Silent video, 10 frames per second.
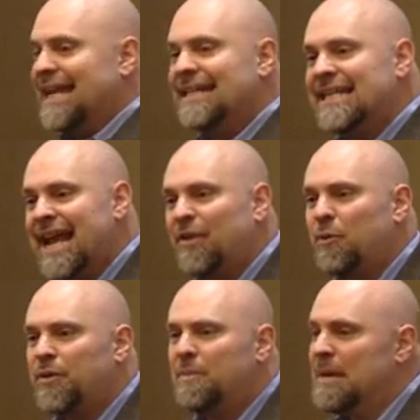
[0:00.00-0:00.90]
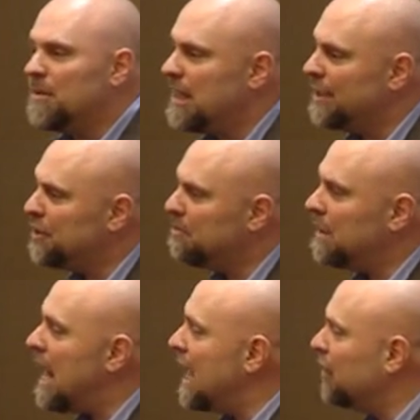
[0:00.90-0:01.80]
Getting together with people on your
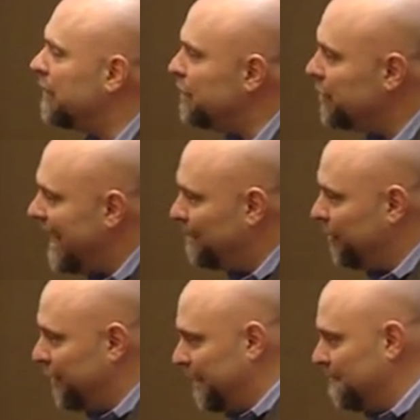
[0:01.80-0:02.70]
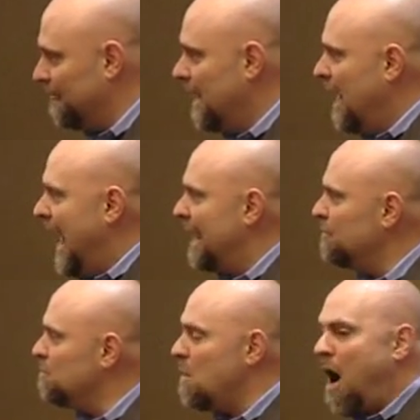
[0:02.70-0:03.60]
block or in your neighborhood
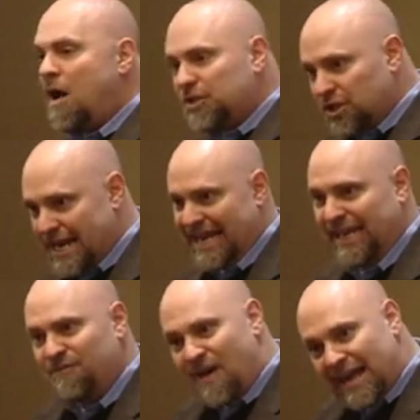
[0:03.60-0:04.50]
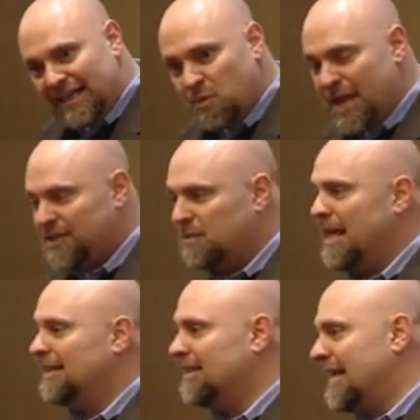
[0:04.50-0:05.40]
and alternating and finding ways to
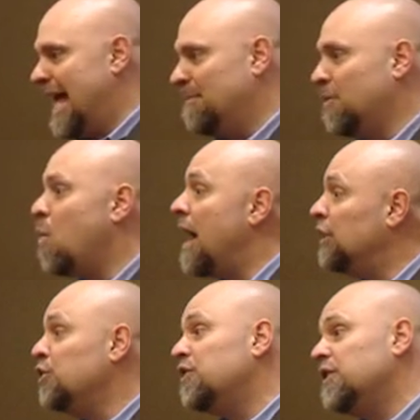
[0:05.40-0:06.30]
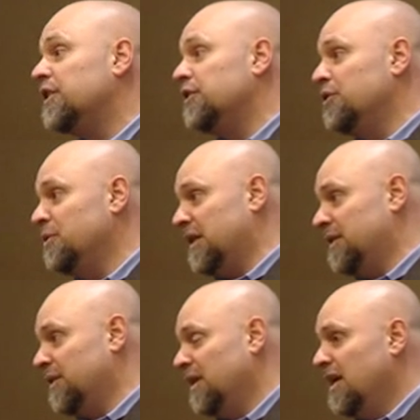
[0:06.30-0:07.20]
make this happen while you still can do
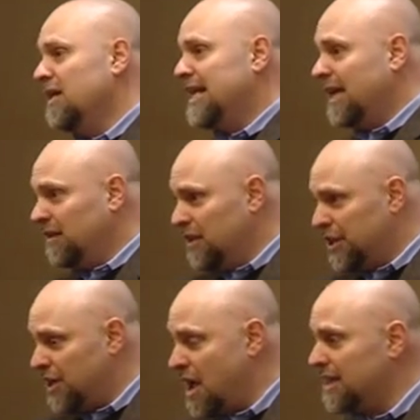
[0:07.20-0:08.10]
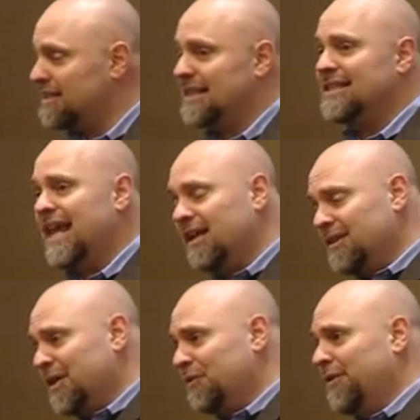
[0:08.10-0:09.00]
this. Take a look at Augustine, take a
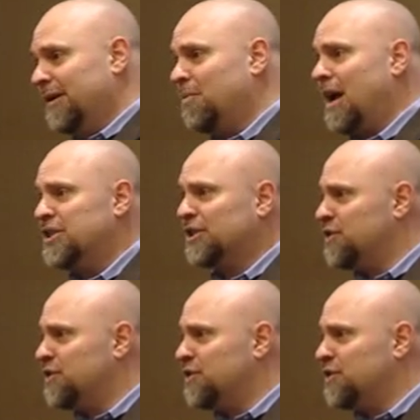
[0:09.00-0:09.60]
look at Freedom Project.